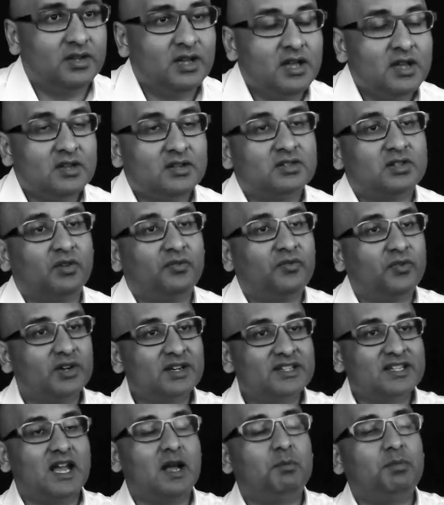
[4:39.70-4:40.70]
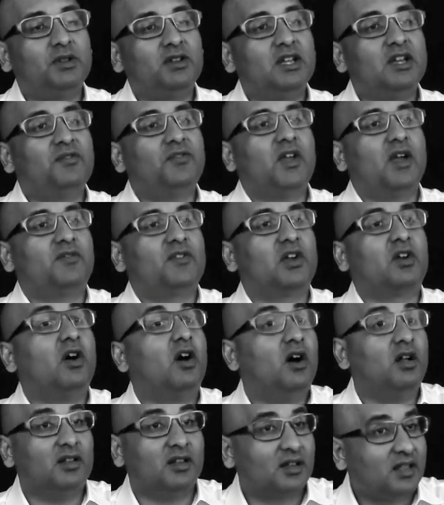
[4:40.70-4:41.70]
So for example, if you have to
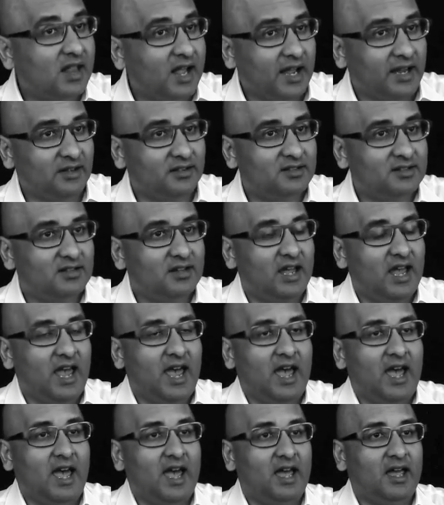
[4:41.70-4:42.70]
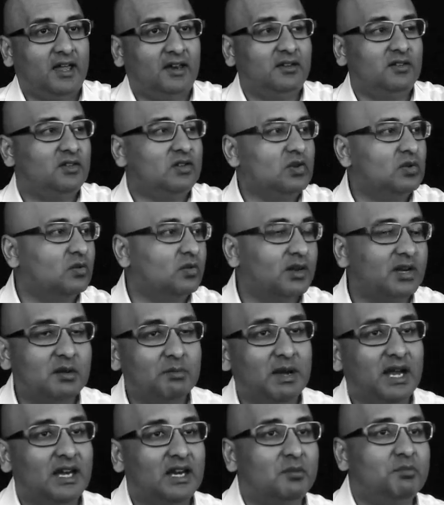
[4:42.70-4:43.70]
call a client and you are
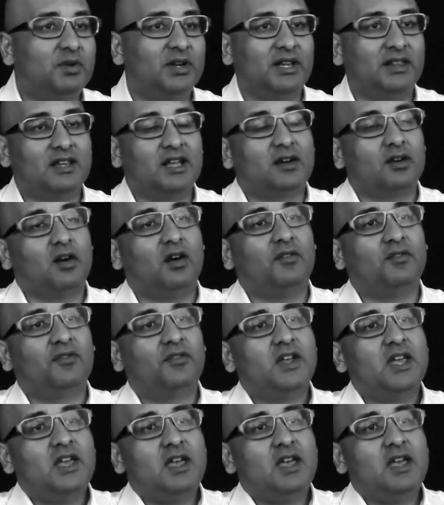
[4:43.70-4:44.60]
debating putting that off,